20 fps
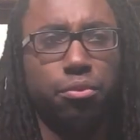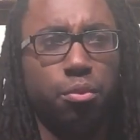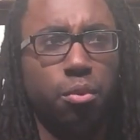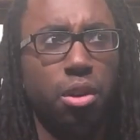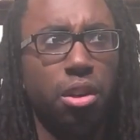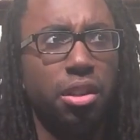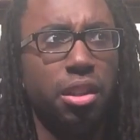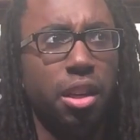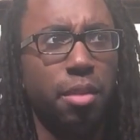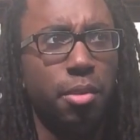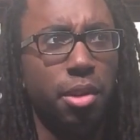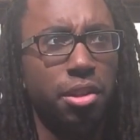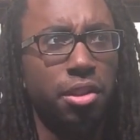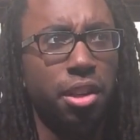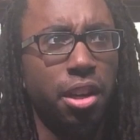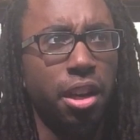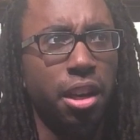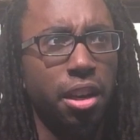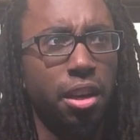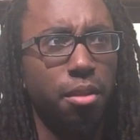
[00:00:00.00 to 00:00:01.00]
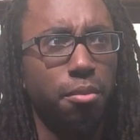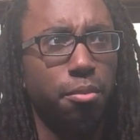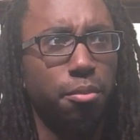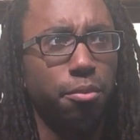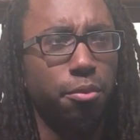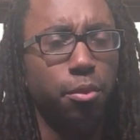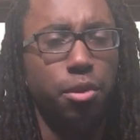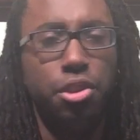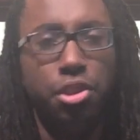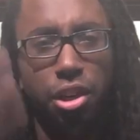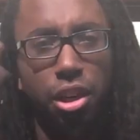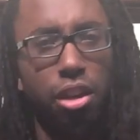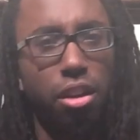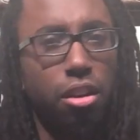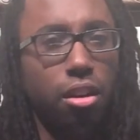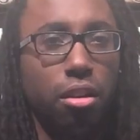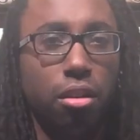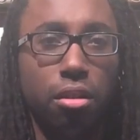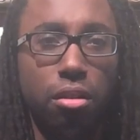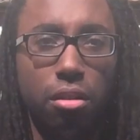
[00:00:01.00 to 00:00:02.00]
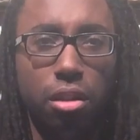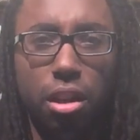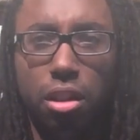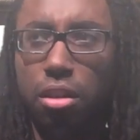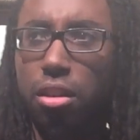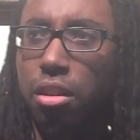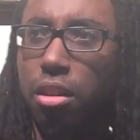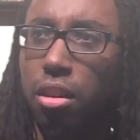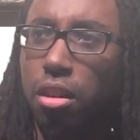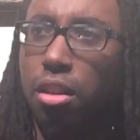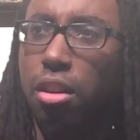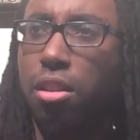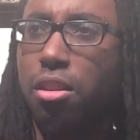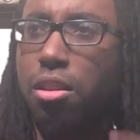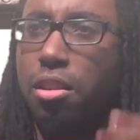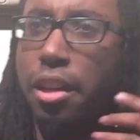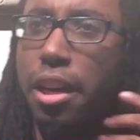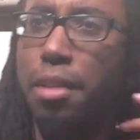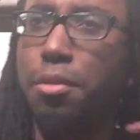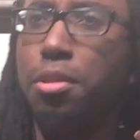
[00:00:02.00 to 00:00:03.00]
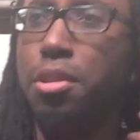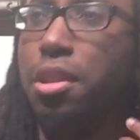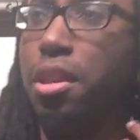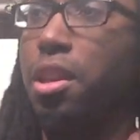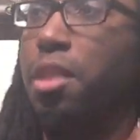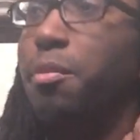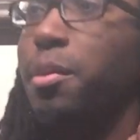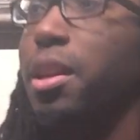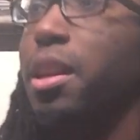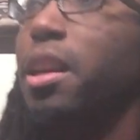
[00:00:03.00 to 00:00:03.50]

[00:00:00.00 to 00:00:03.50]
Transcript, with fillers: what is that bitch name? Rasheeda, girl, I couldn't call her name to save my